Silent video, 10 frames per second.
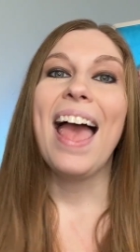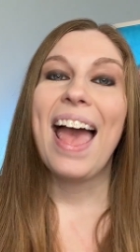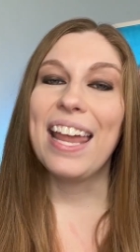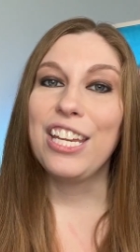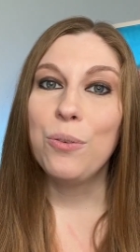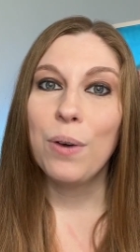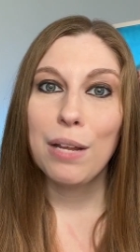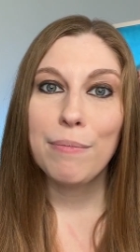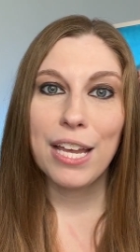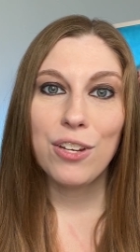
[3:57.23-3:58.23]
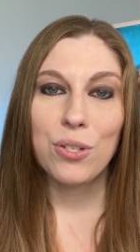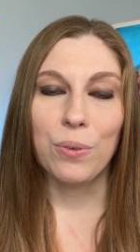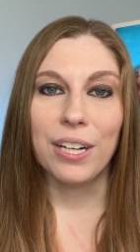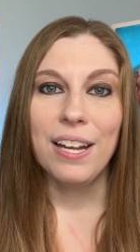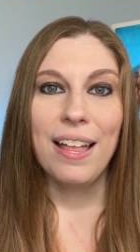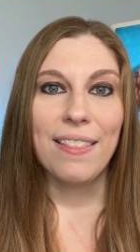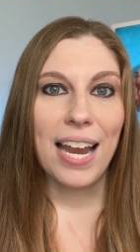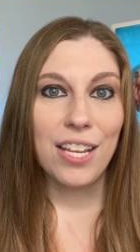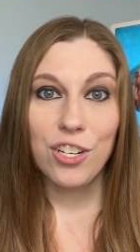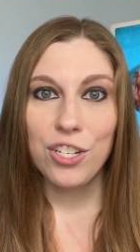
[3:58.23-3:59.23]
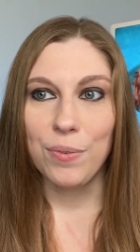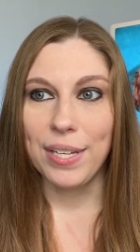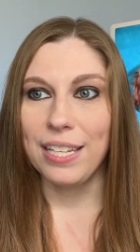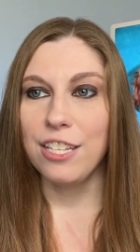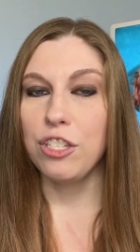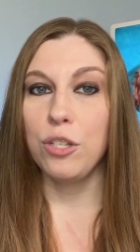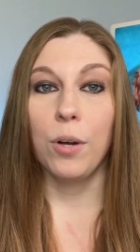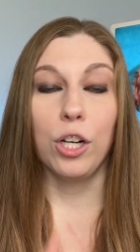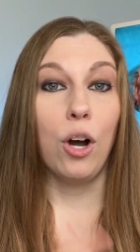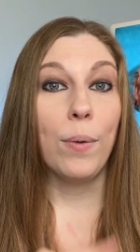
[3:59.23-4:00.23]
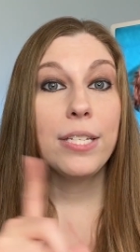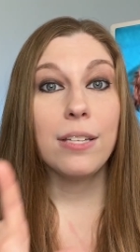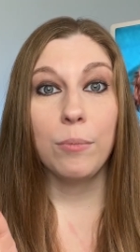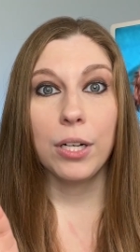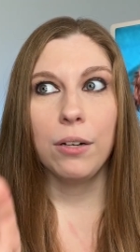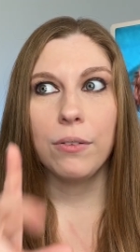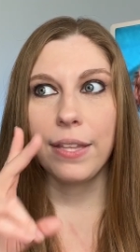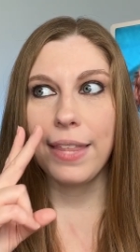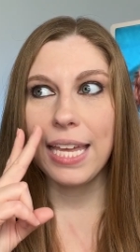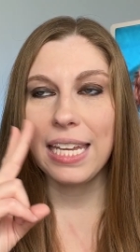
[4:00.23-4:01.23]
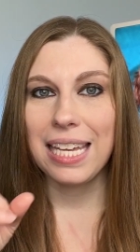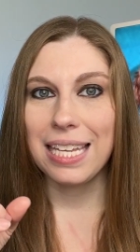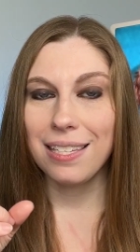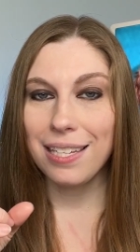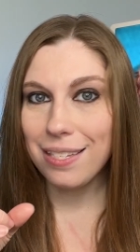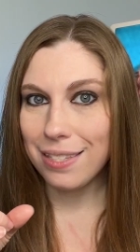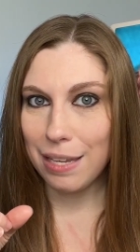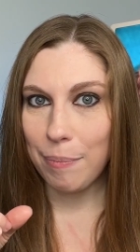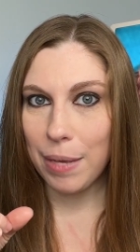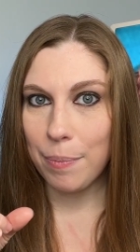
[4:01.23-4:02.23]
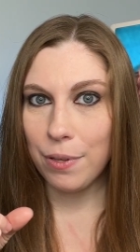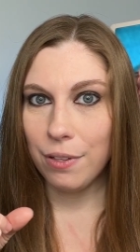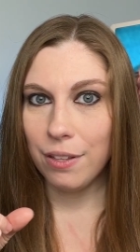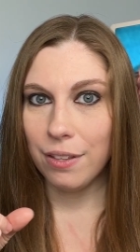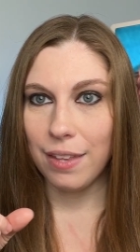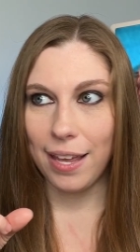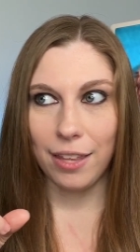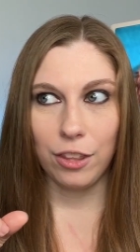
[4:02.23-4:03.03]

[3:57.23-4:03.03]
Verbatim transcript: And you want to make sure that as you're doing this, you are going somewhere that they can easily see people, they can